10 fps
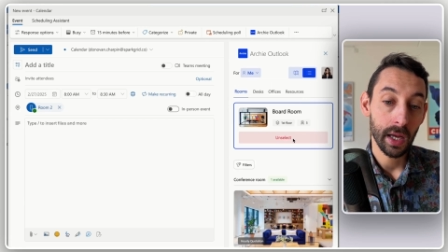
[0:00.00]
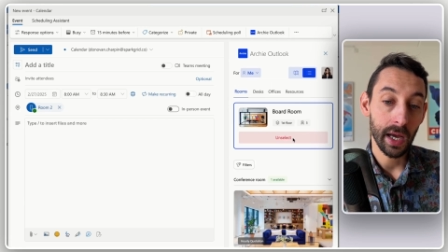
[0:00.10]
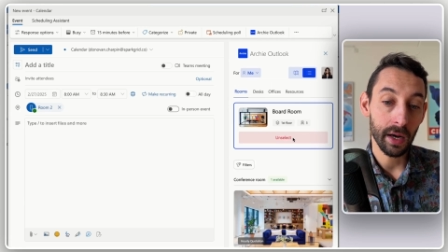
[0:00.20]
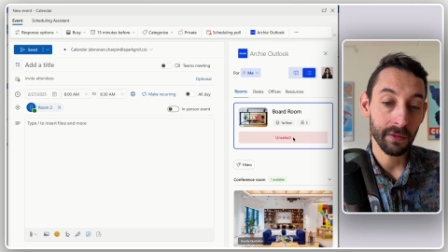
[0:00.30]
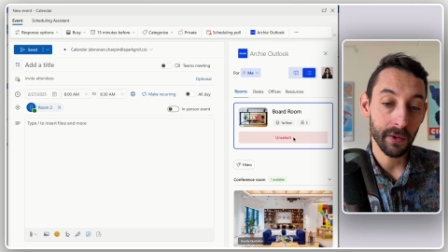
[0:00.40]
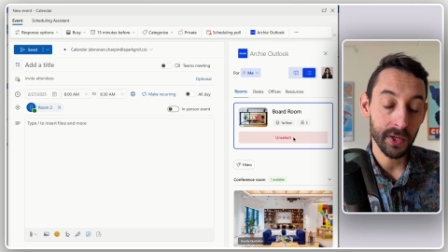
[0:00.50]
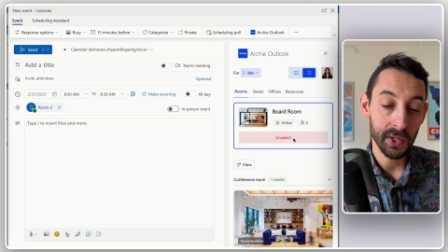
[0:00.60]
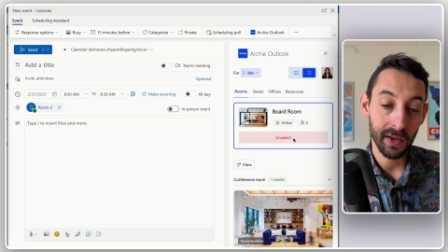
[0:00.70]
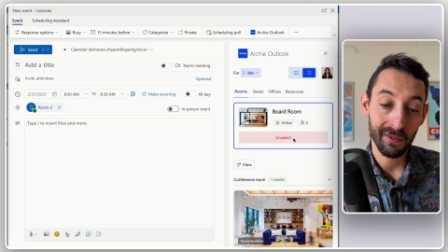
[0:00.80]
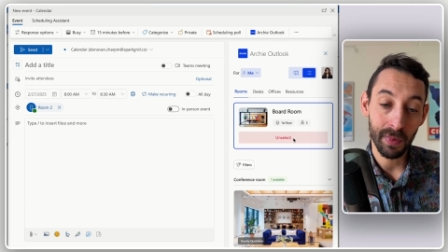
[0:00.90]
And of course,
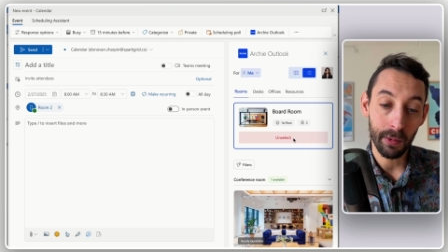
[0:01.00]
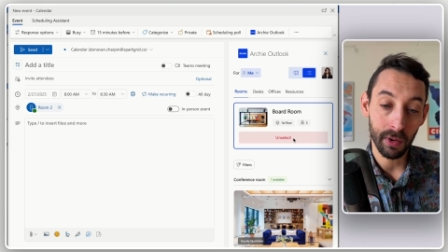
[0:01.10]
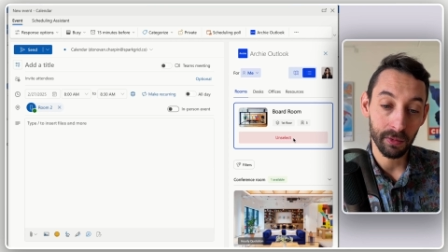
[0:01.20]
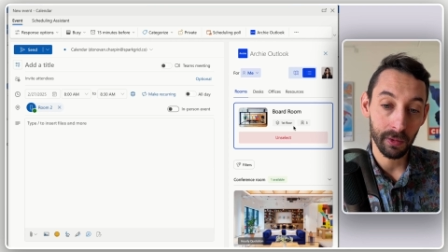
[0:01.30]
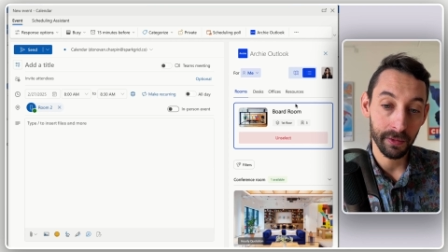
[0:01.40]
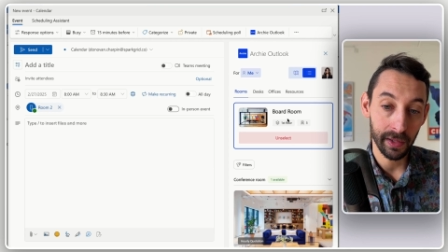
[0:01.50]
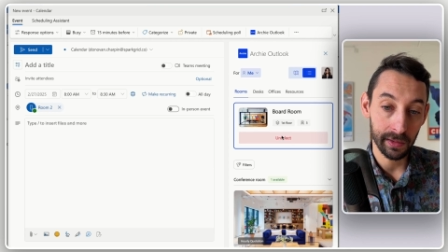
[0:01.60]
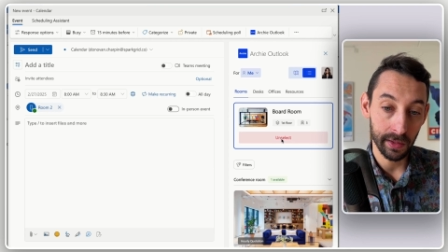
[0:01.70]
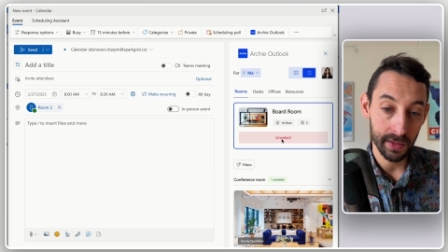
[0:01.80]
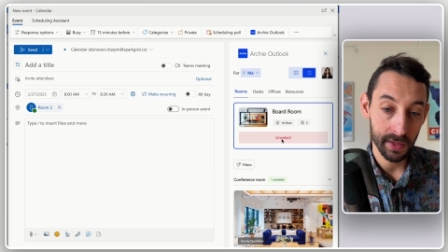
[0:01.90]
you have powerful
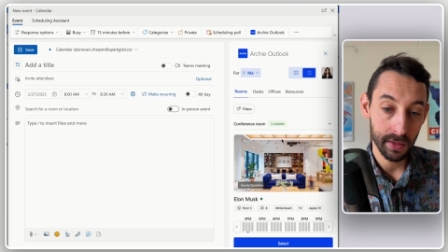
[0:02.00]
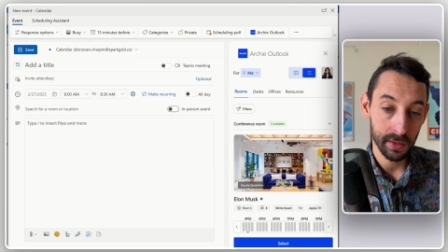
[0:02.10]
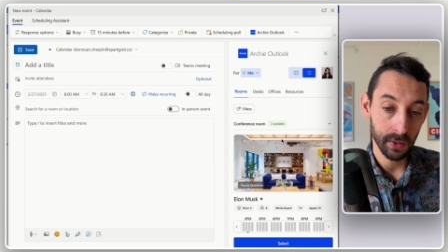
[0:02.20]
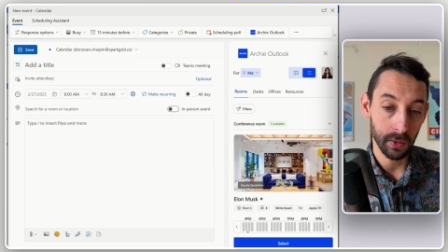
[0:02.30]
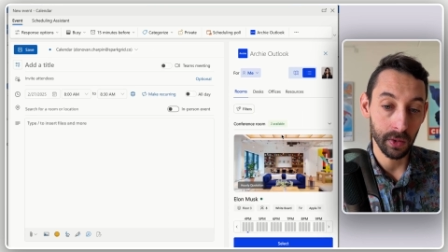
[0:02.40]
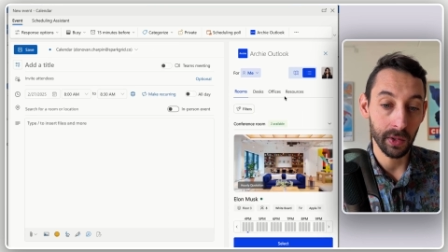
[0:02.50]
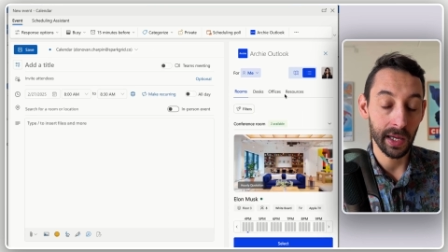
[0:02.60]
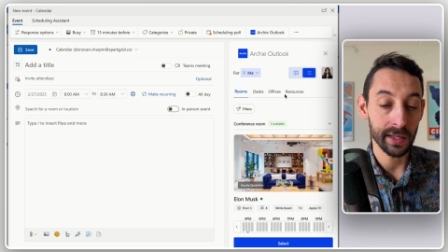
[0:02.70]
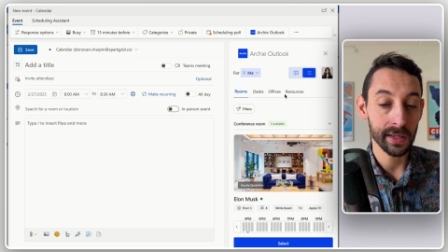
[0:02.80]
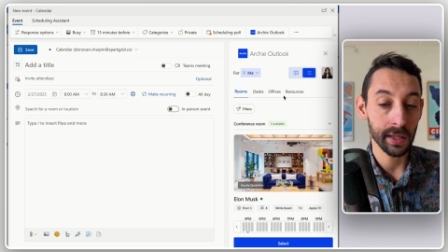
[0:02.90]
filters. So you
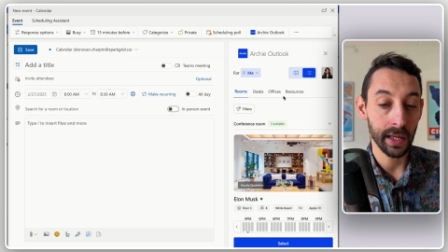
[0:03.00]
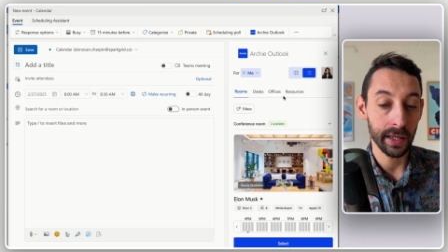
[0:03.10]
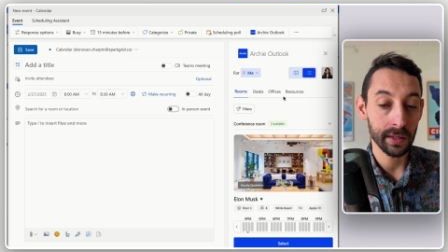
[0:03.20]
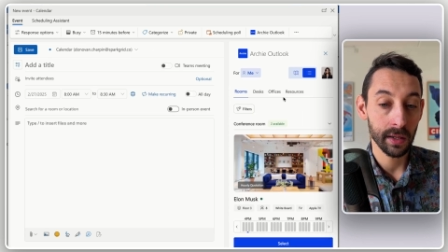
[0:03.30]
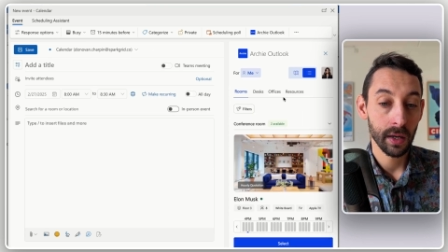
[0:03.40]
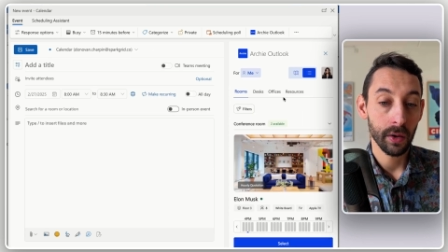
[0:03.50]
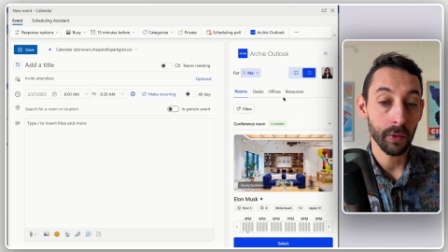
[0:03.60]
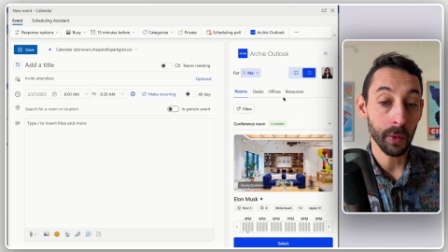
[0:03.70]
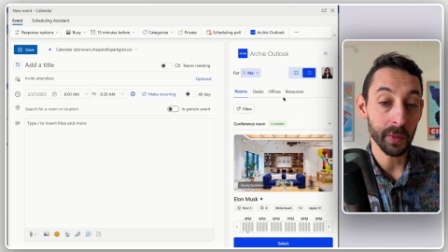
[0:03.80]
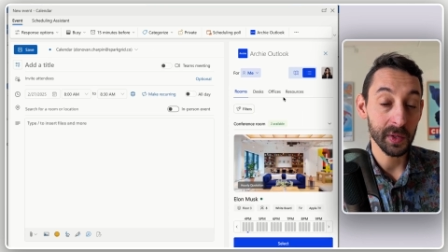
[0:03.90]
can select
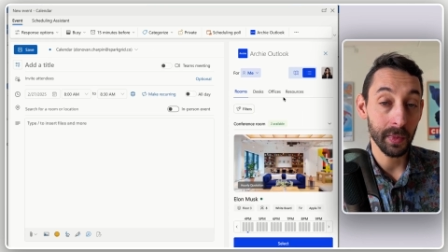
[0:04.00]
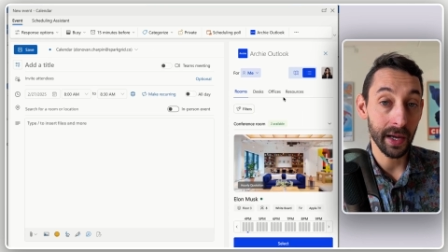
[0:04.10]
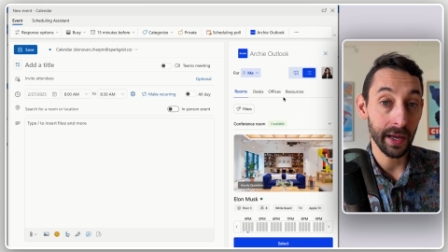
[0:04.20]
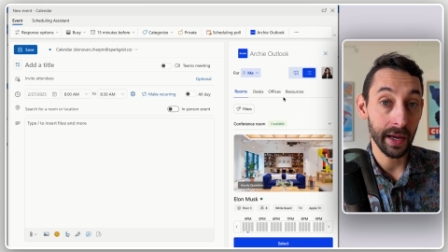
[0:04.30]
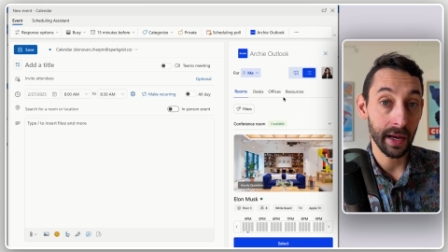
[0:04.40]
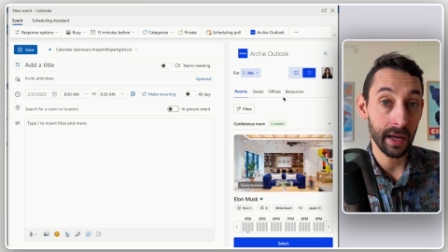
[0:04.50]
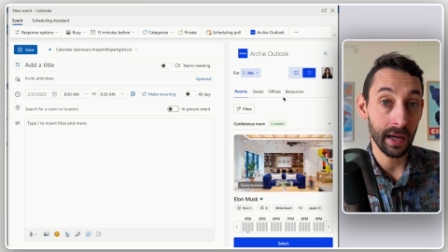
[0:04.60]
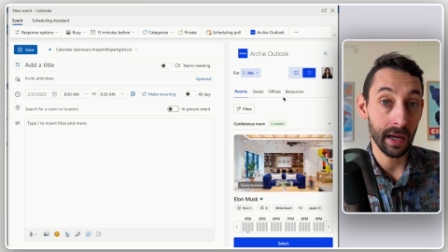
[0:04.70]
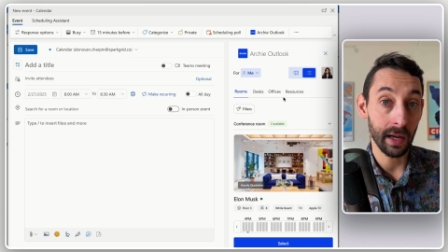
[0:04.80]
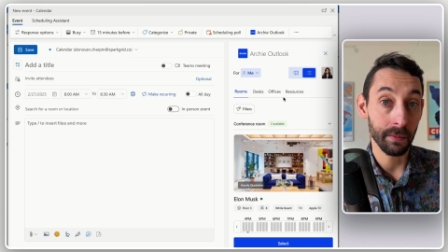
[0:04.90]
rooms by
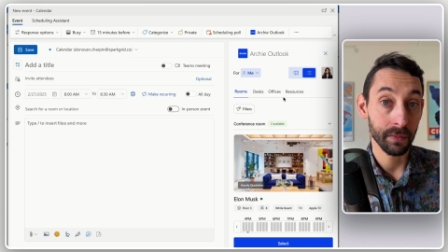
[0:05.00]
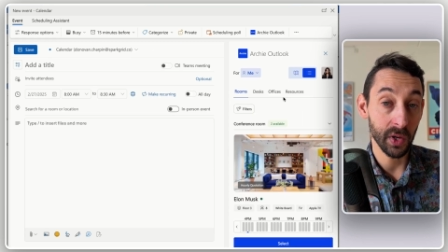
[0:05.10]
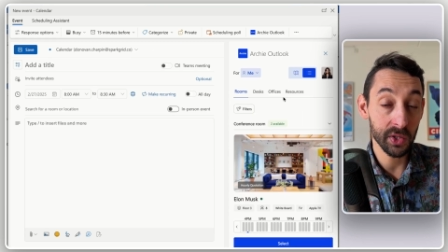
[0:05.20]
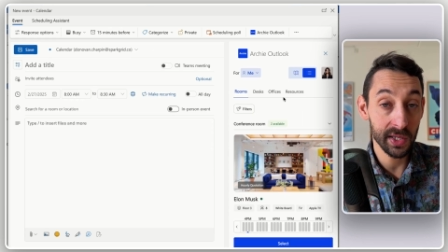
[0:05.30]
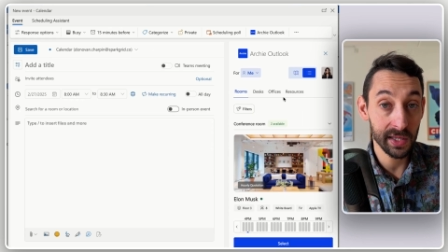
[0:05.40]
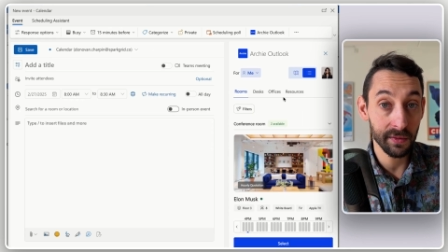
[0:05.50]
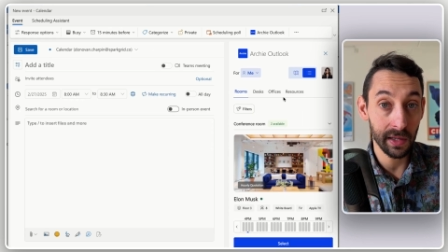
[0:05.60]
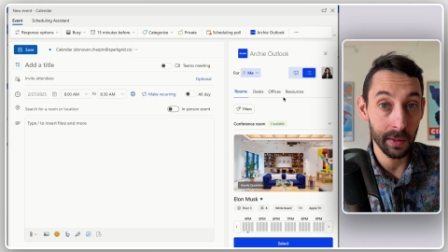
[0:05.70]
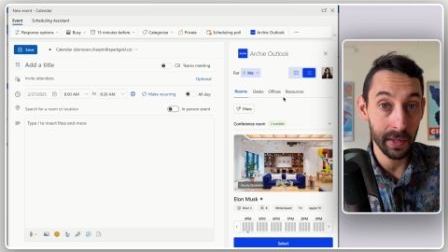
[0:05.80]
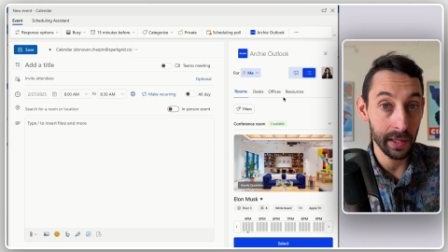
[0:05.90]
uh, not just
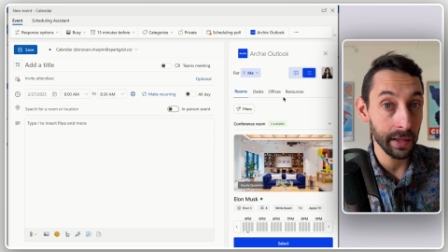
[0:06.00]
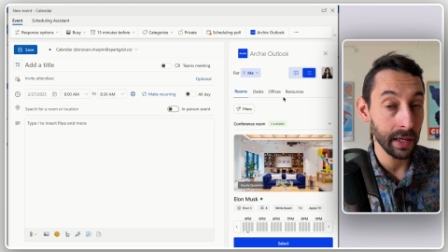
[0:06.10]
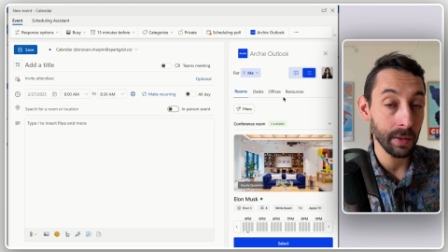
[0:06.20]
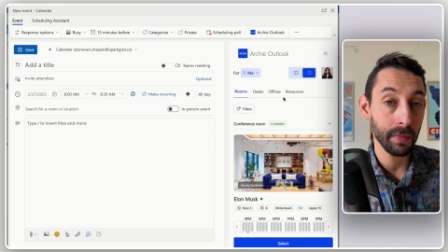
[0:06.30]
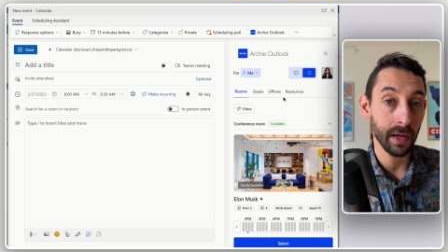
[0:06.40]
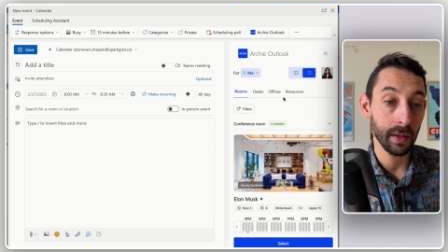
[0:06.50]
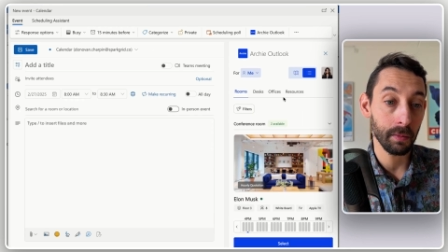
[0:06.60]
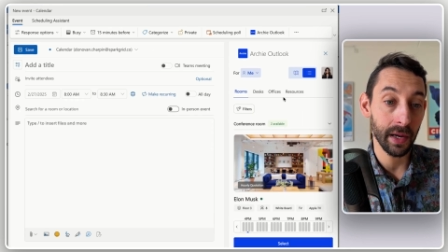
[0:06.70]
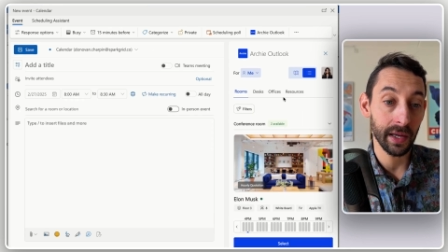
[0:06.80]
availability, but by